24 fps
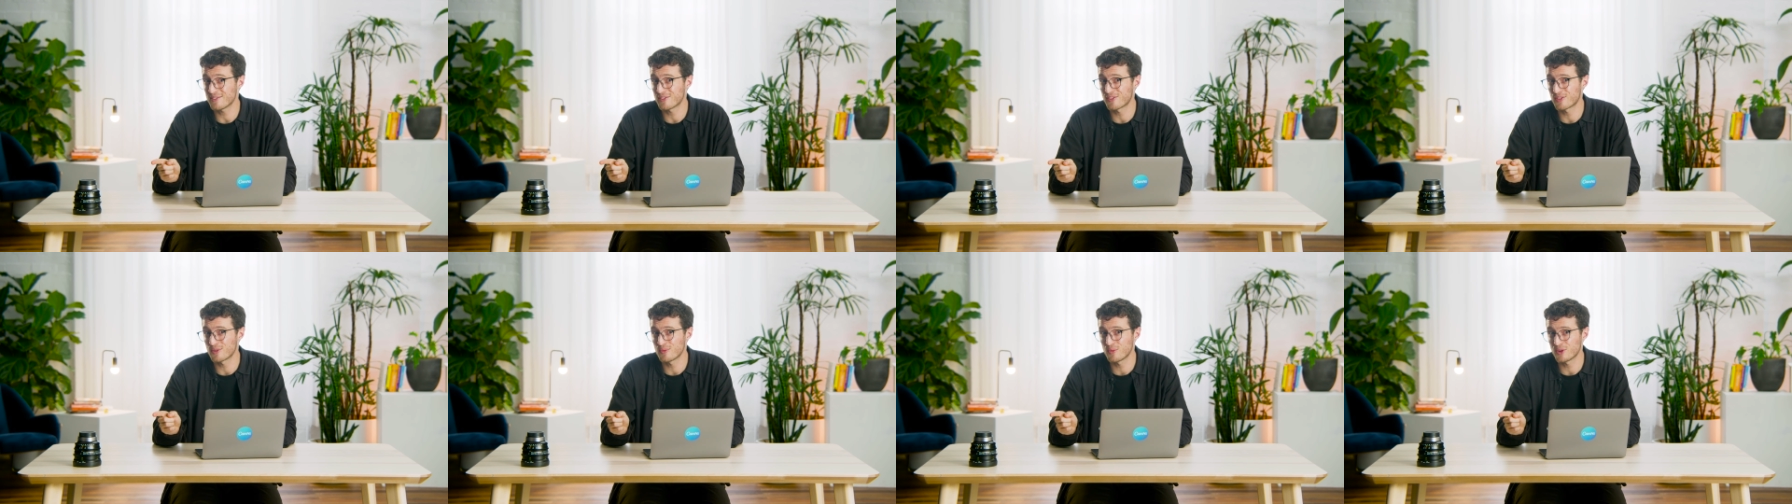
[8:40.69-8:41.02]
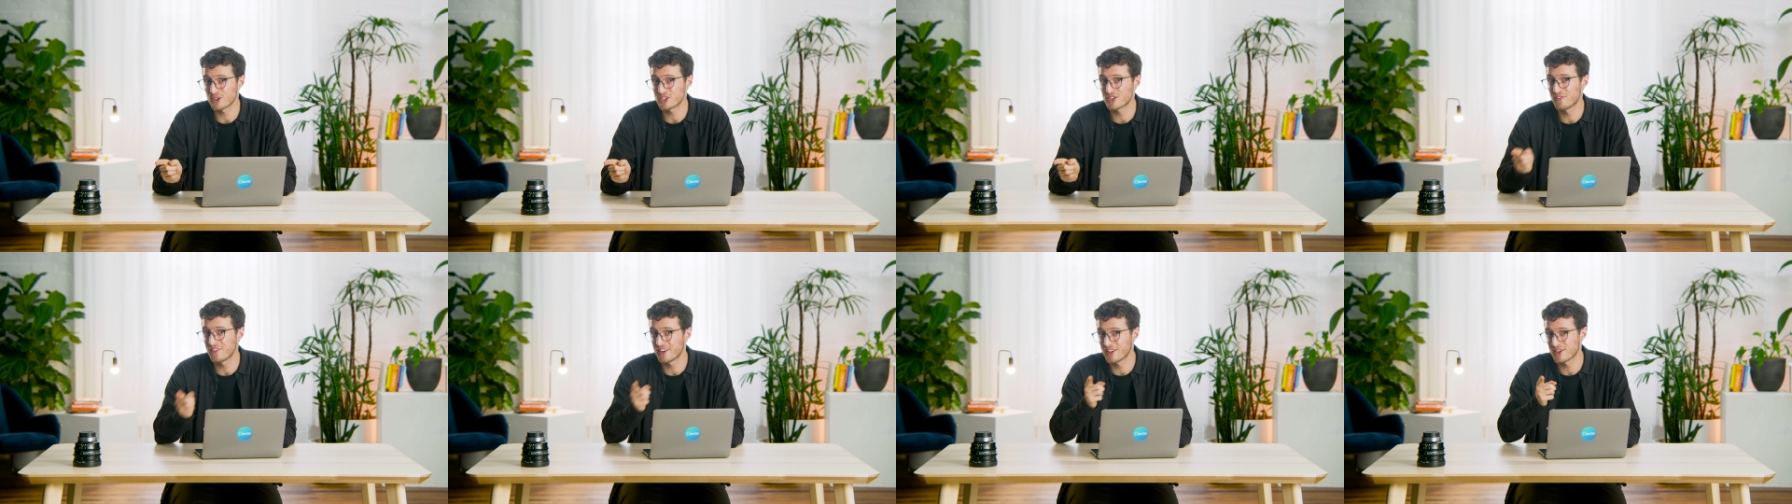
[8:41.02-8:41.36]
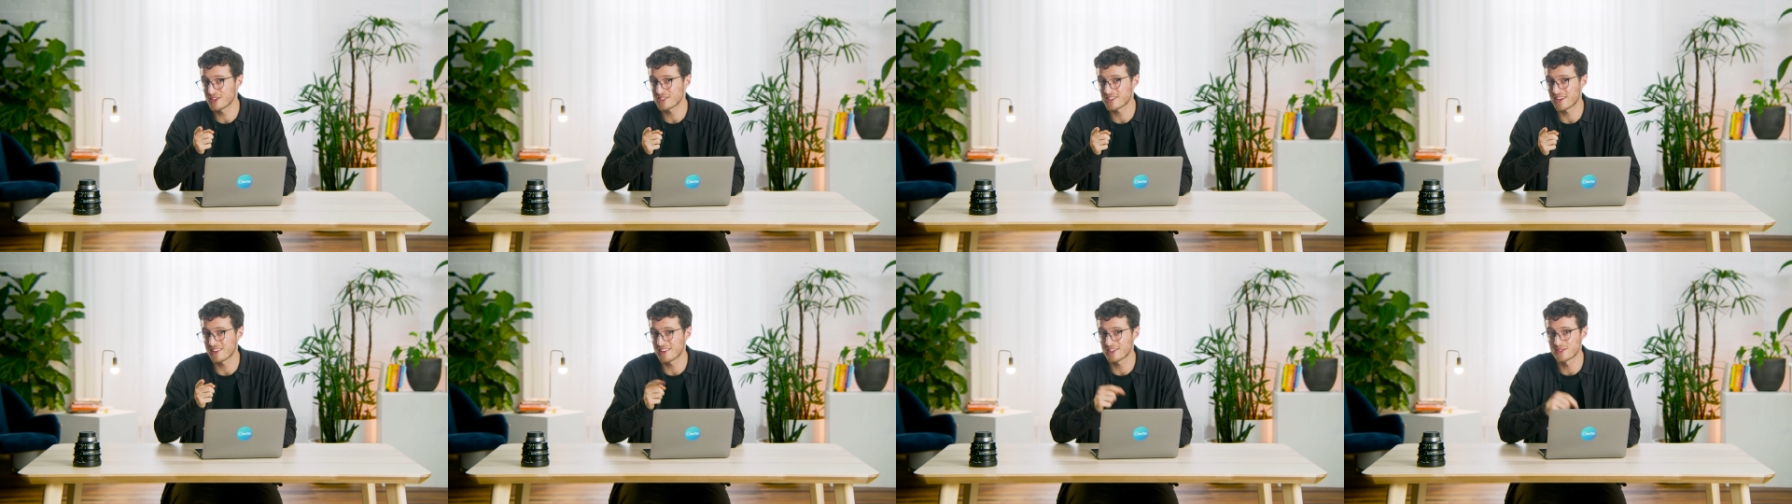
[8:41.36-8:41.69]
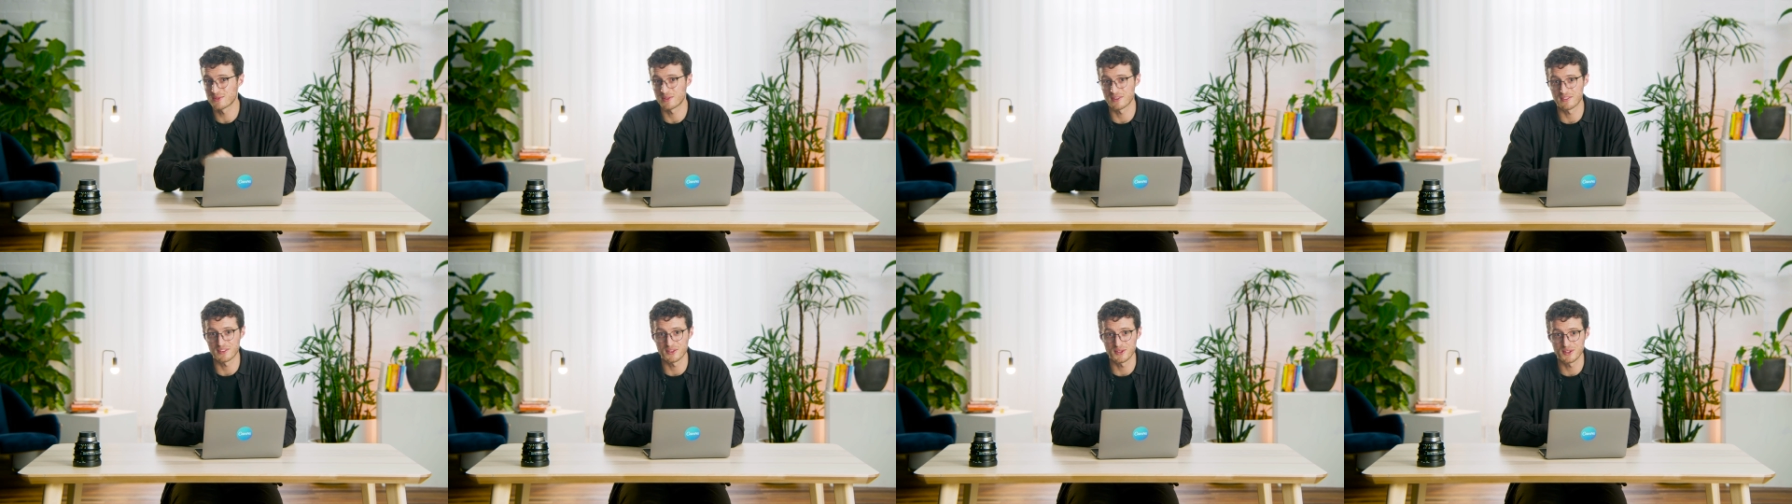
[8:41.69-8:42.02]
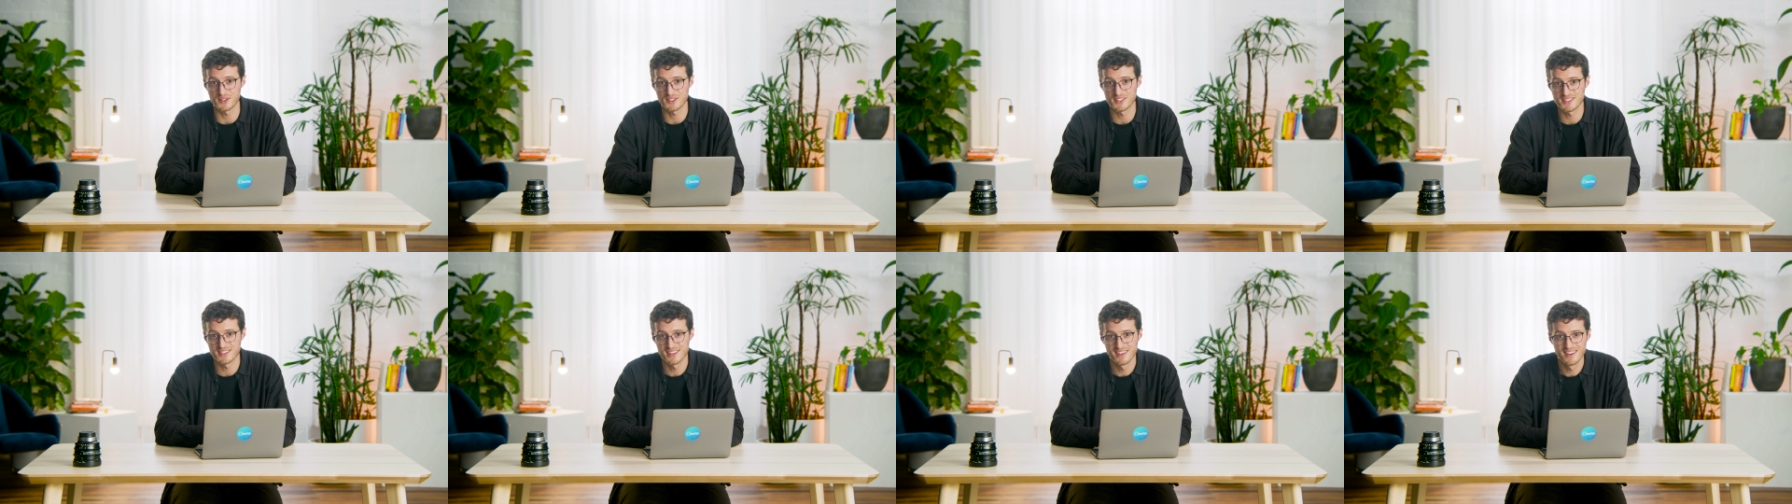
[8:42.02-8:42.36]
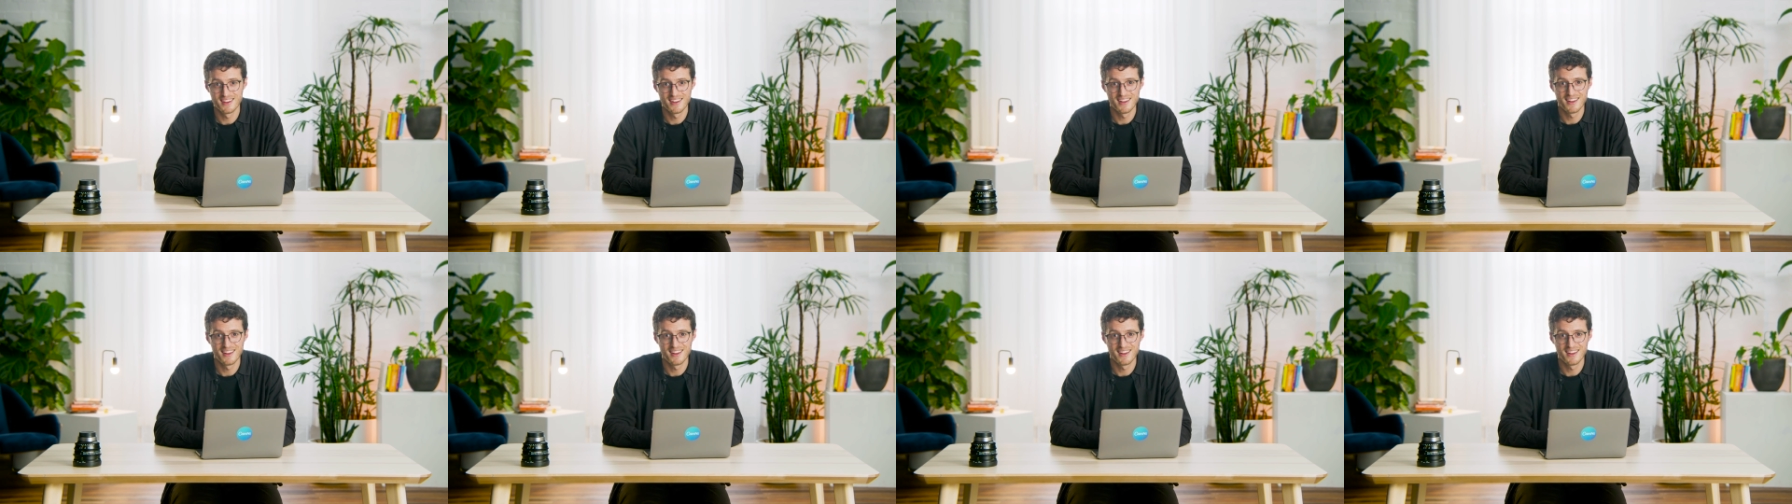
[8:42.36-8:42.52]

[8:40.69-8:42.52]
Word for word: from watching videos like this one, of course.